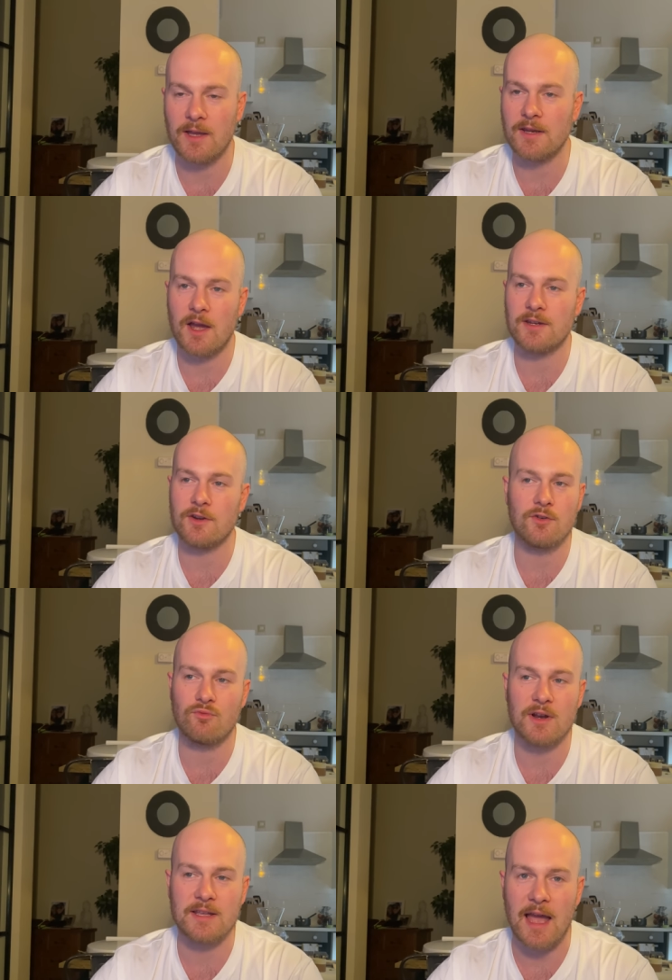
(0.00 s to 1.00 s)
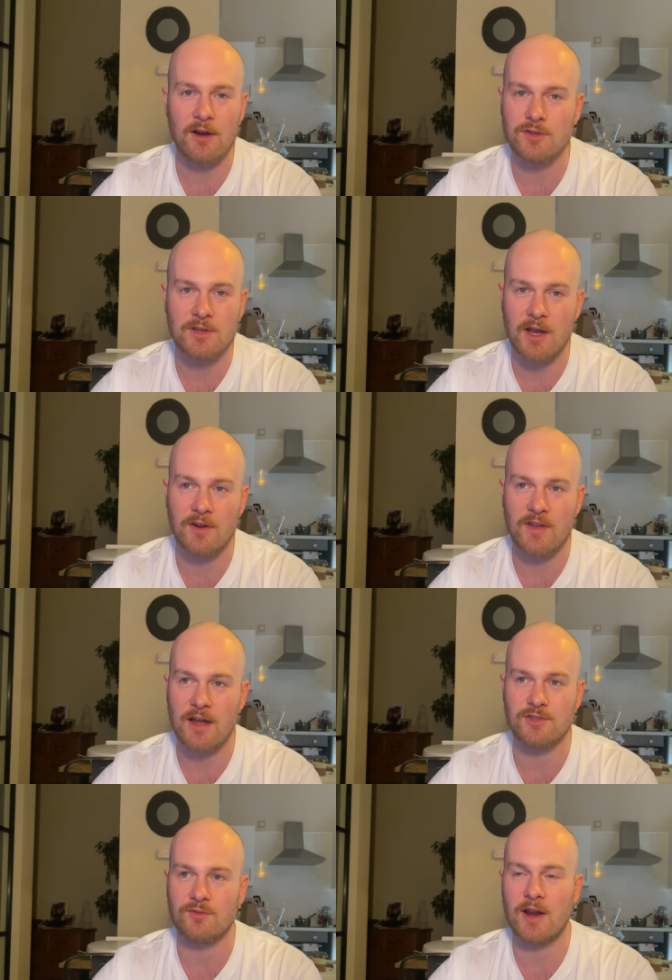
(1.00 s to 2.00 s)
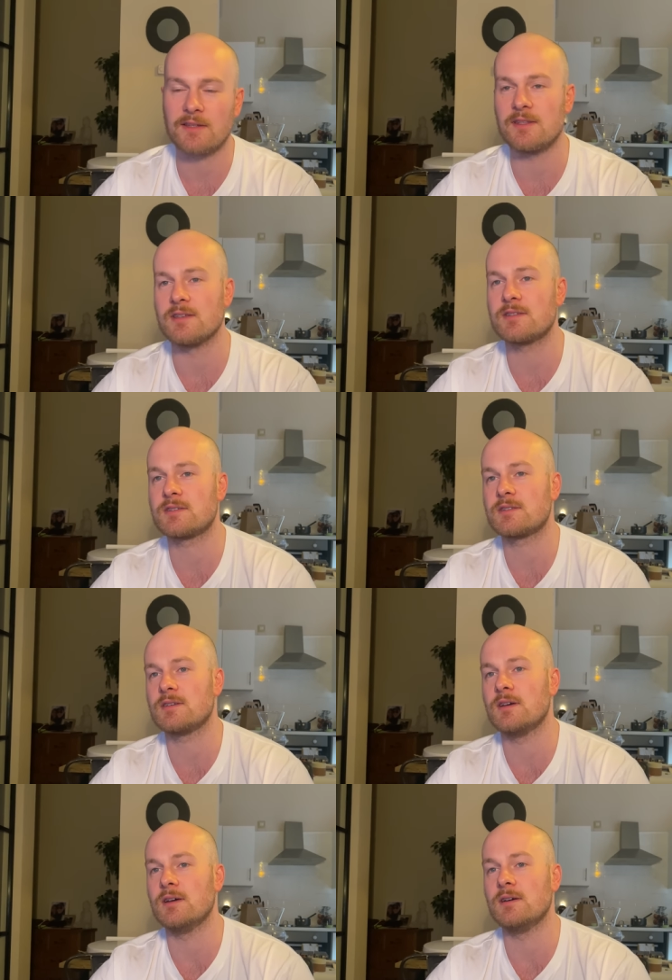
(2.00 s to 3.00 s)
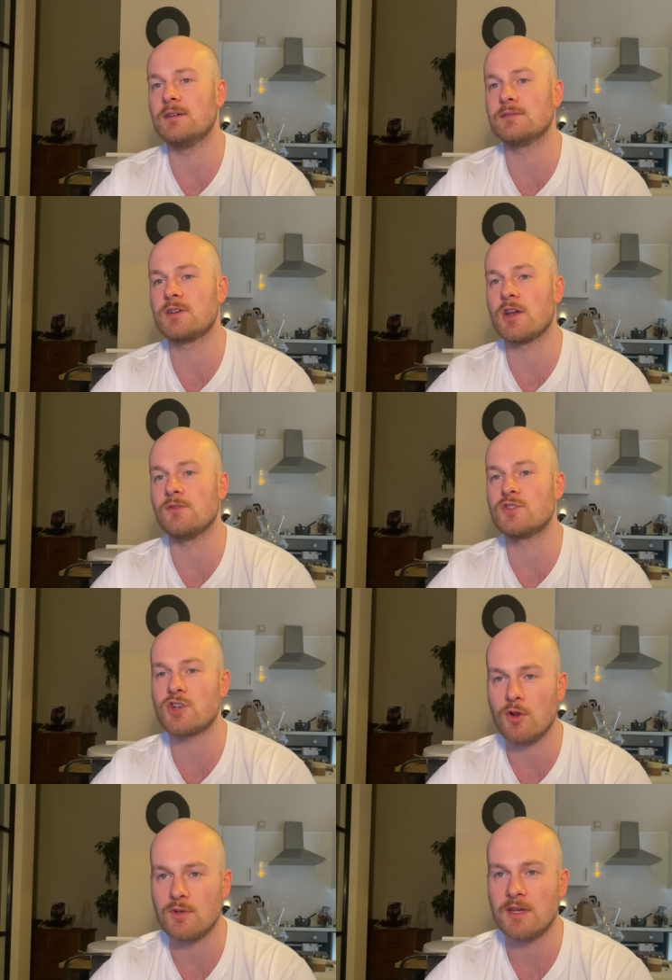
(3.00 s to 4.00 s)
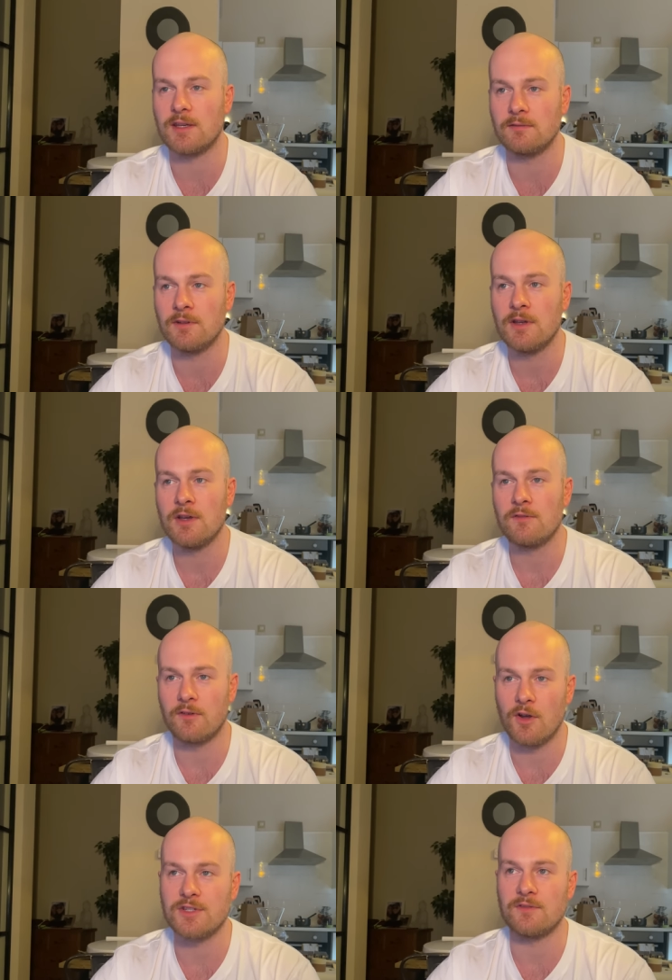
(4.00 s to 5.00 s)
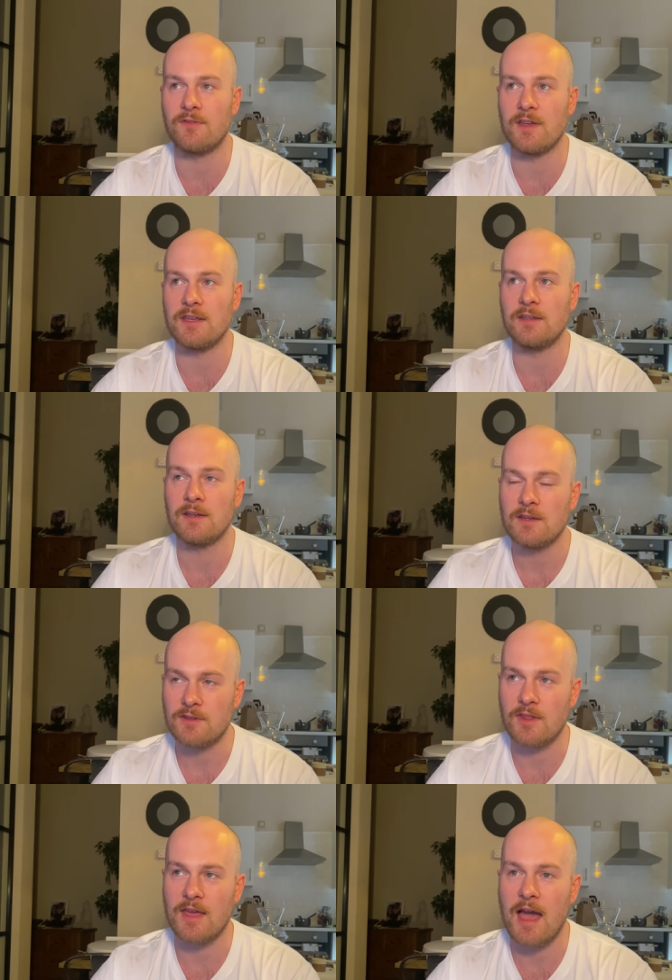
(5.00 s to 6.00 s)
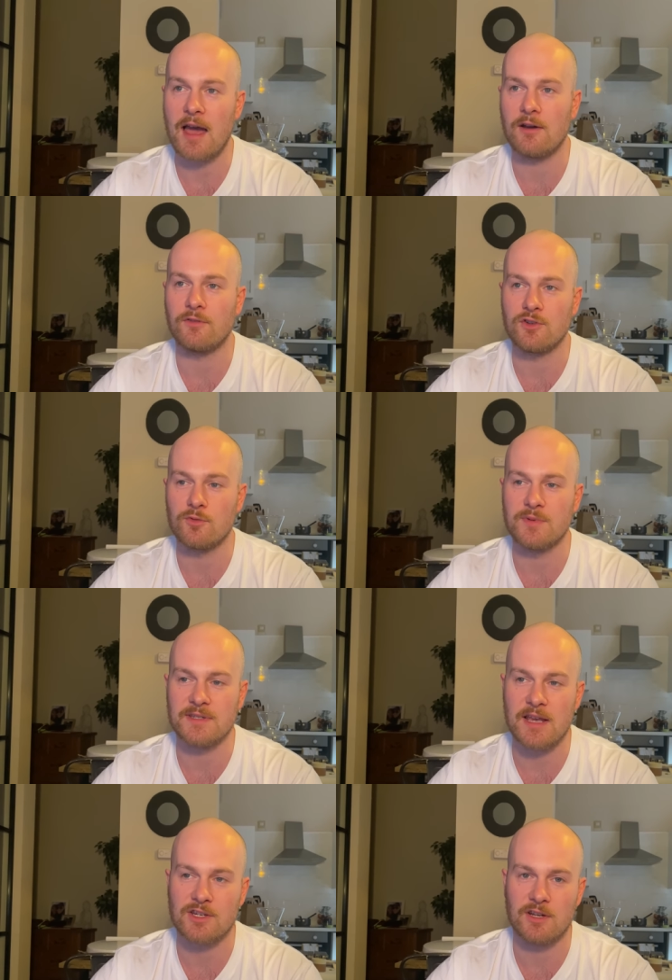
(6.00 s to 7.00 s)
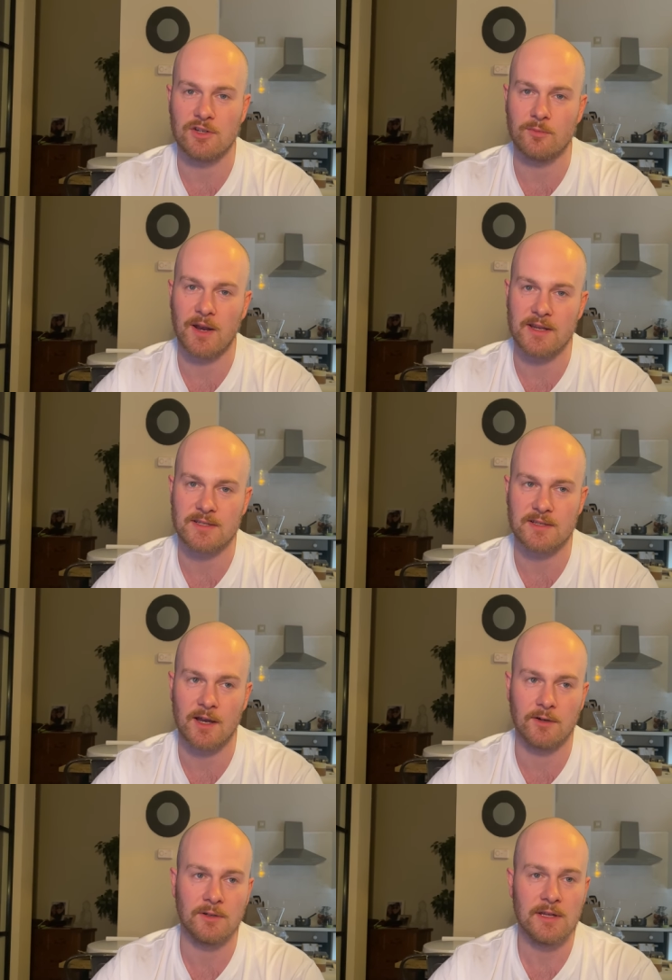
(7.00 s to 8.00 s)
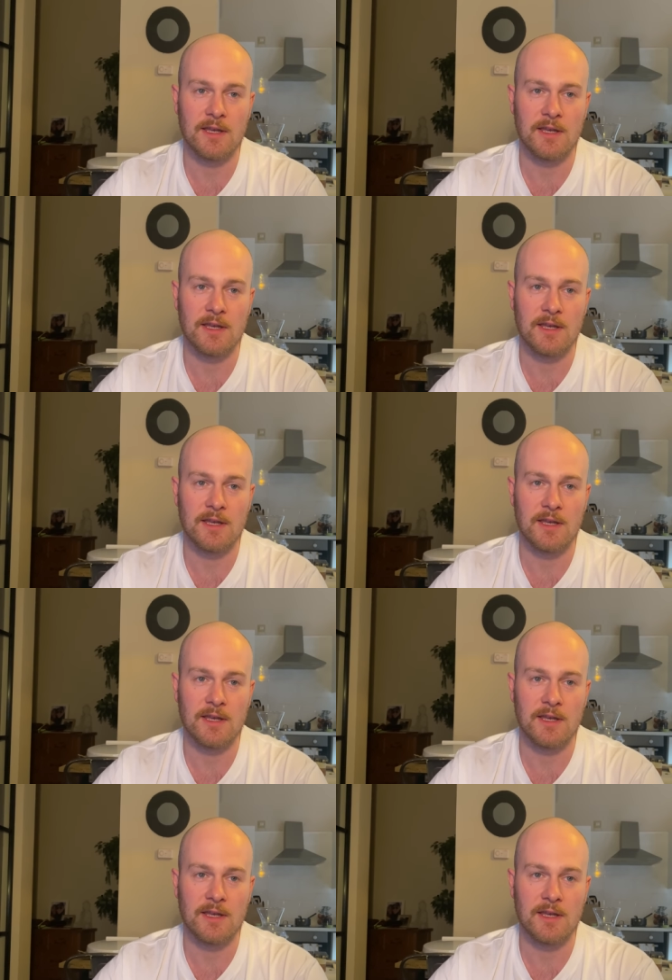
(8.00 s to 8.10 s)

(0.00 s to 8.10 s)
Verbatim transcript: I, I don't know really how you kind of counteract this uh, kind of choking philosophy that they have on your possession and your play style.